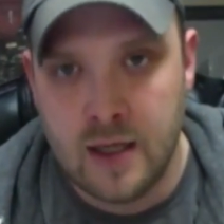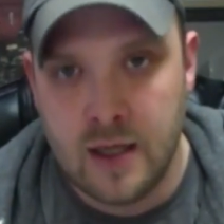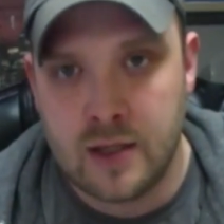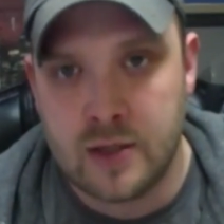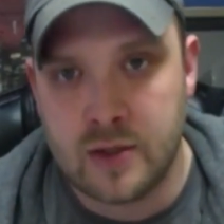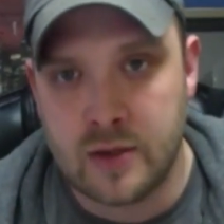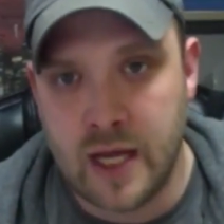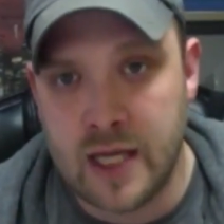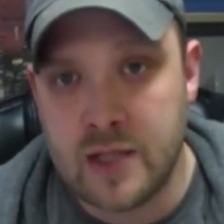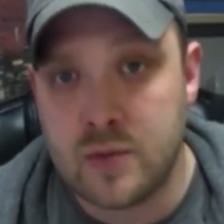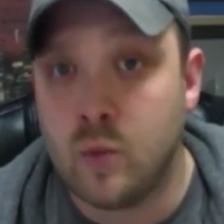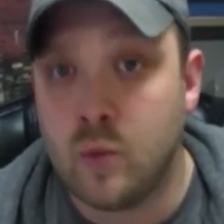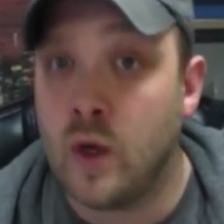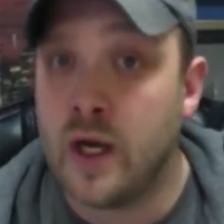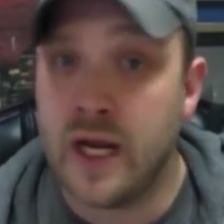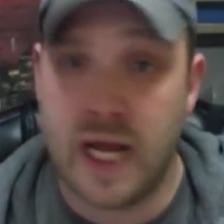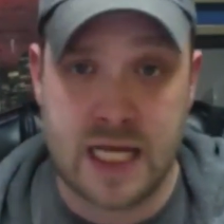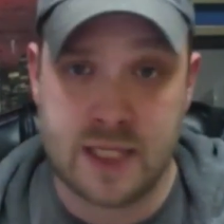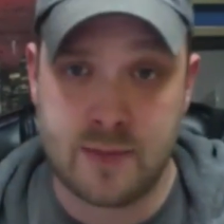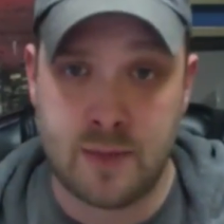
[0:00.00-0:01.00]
So that's
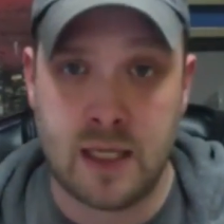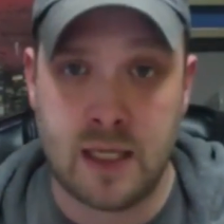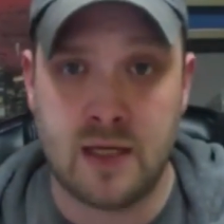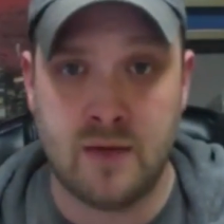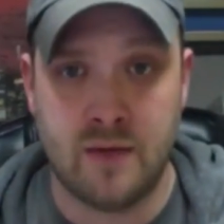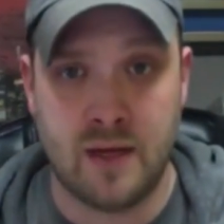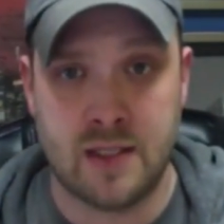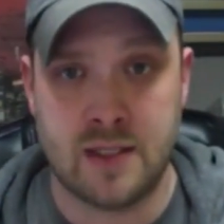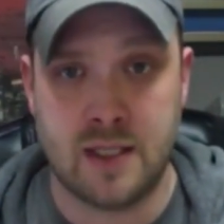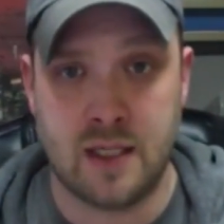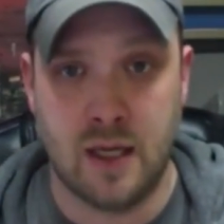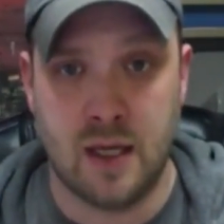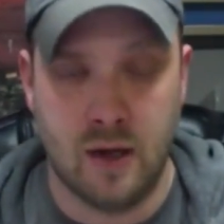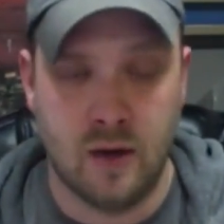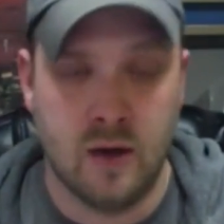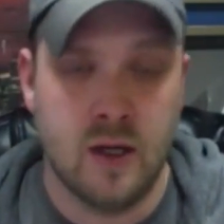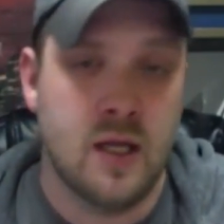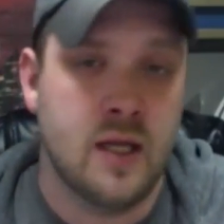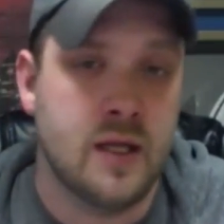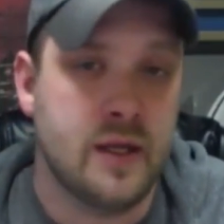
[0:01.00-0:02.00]
one aspect of
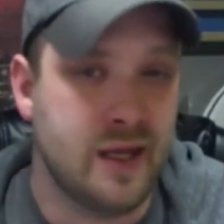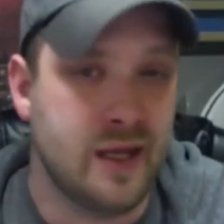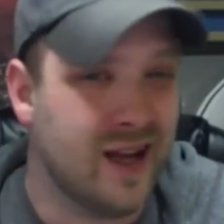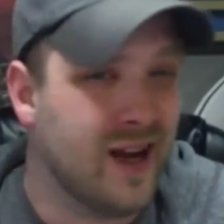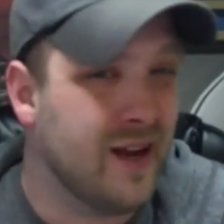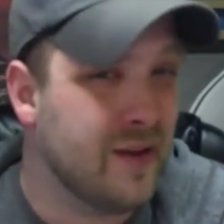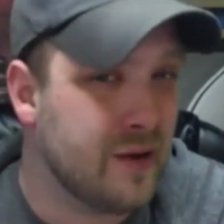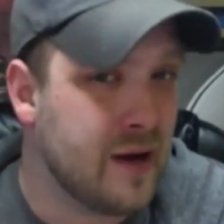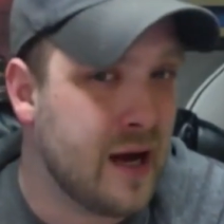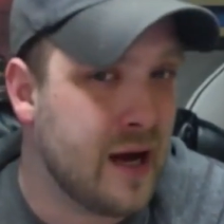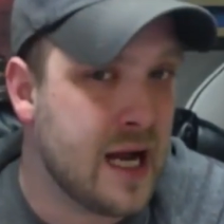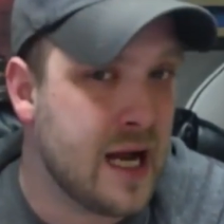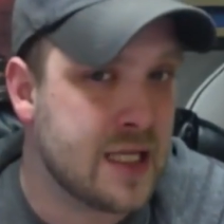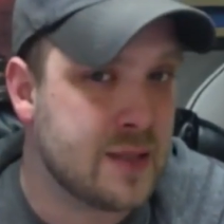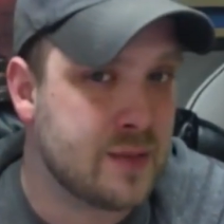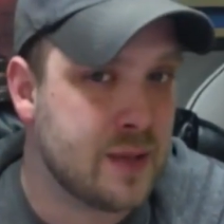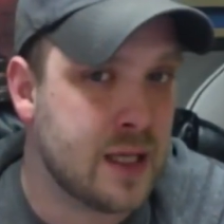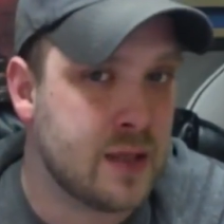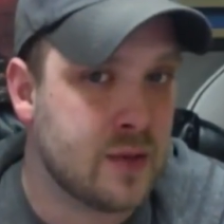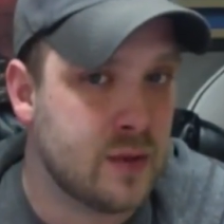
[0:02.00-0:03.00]
SEO. The other
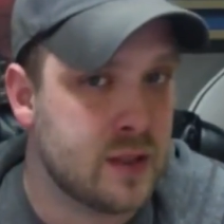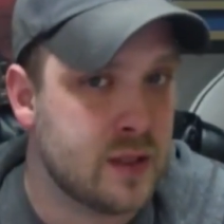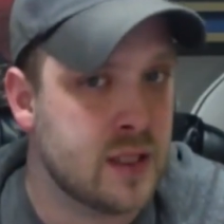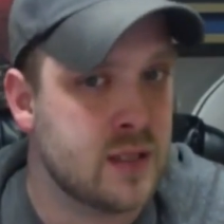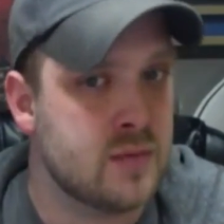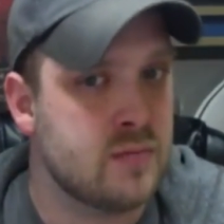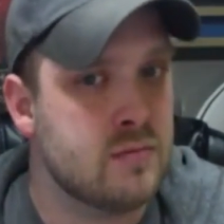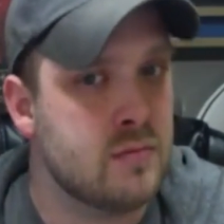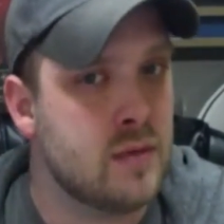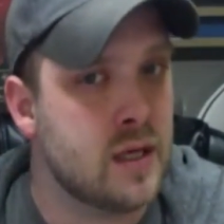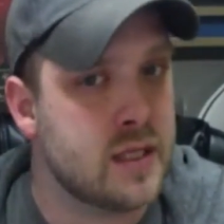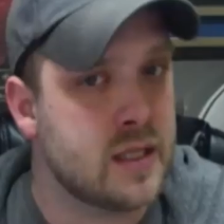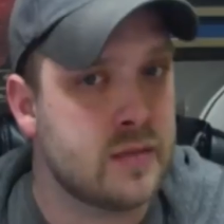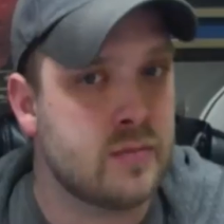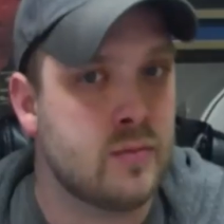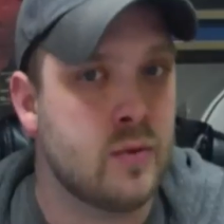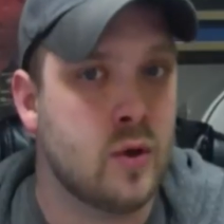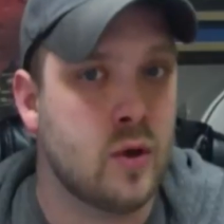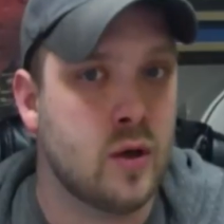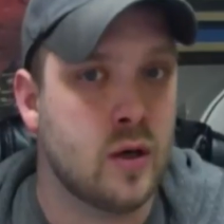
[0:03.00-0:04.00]
aspect, which is much
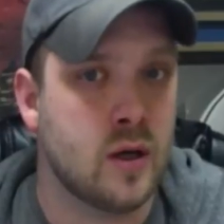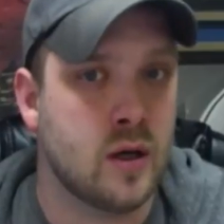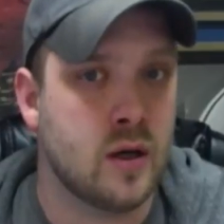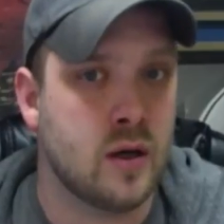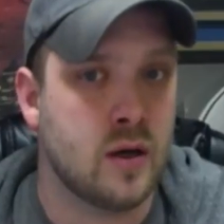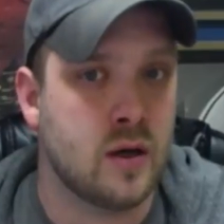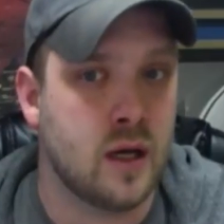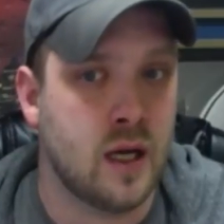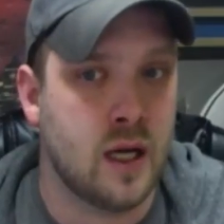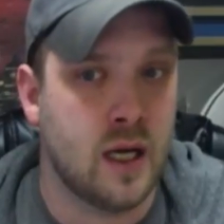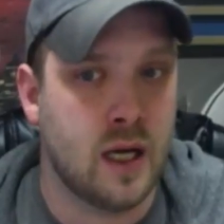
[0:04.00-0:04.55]
more